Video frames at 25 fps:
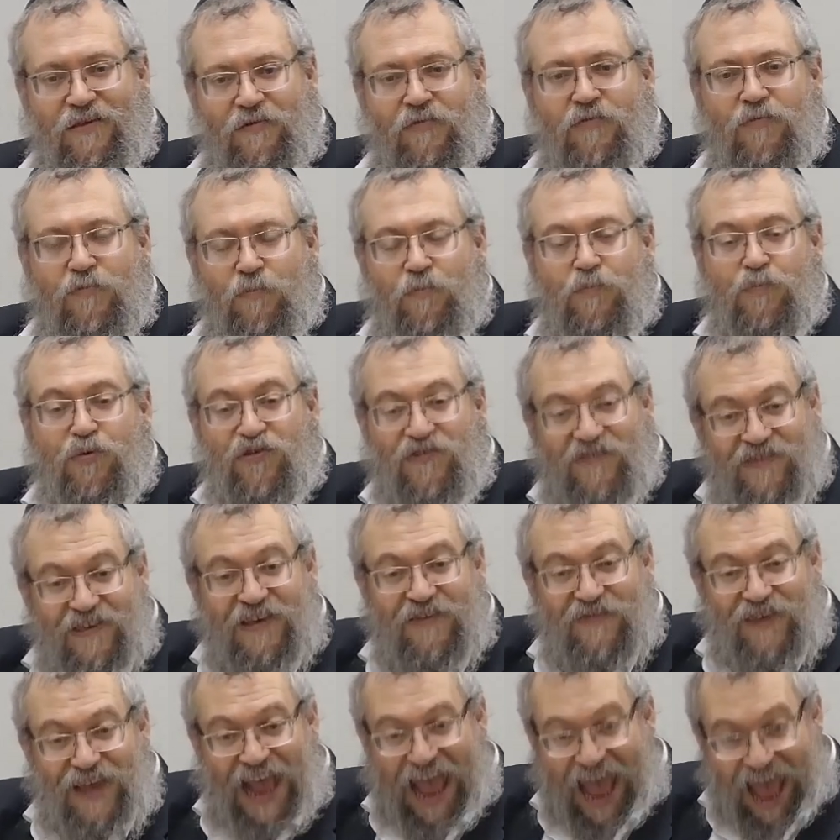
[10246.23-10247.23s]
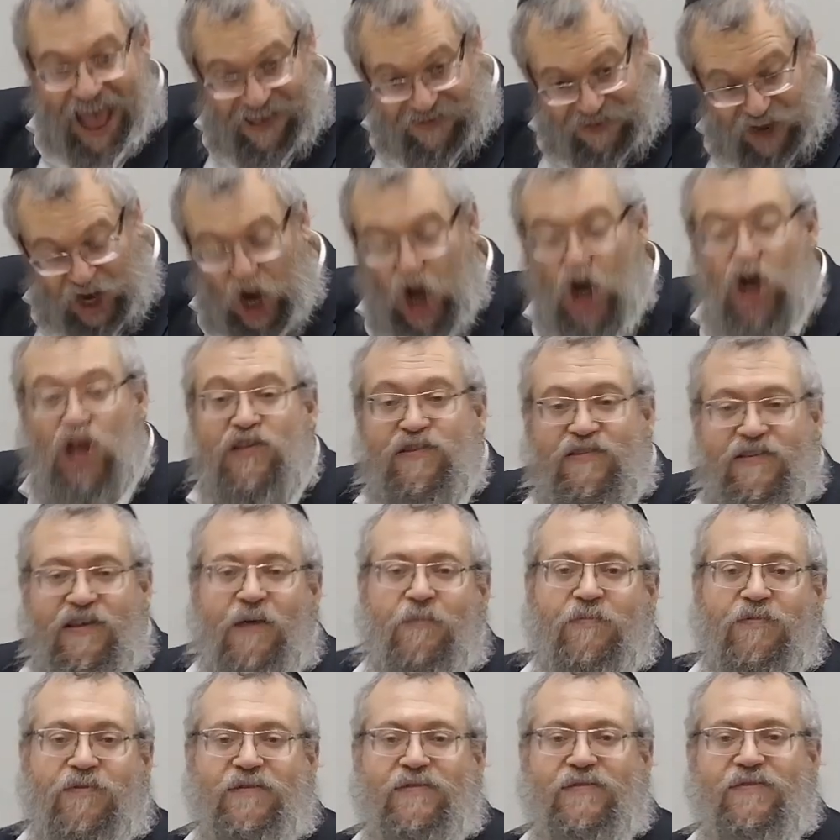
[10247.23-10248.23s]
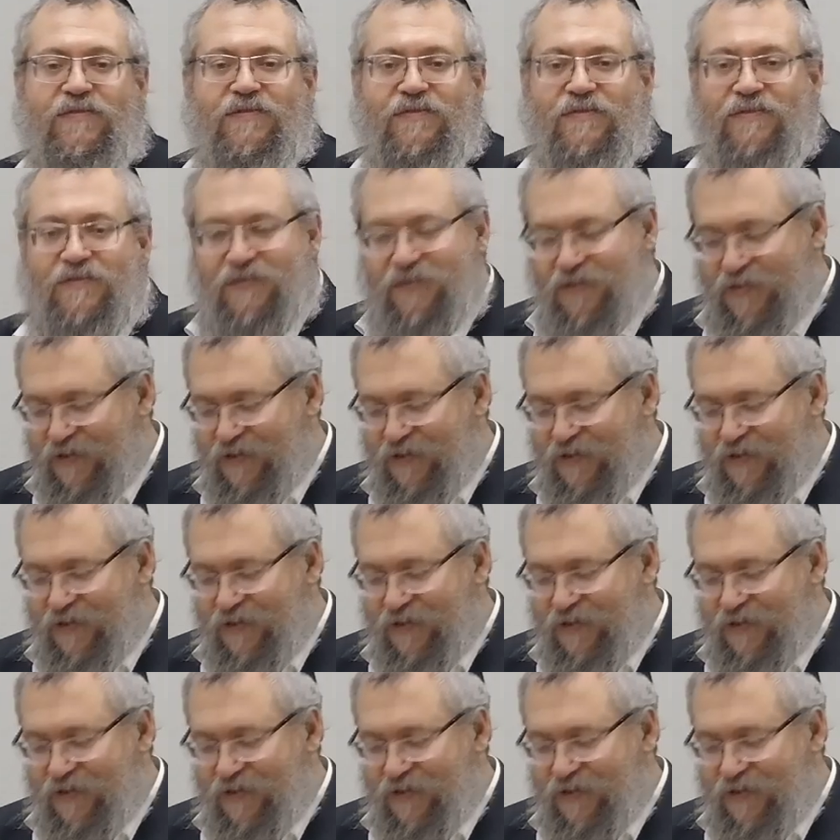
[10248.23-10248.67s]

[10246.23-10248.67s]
pronounced. It's similar to the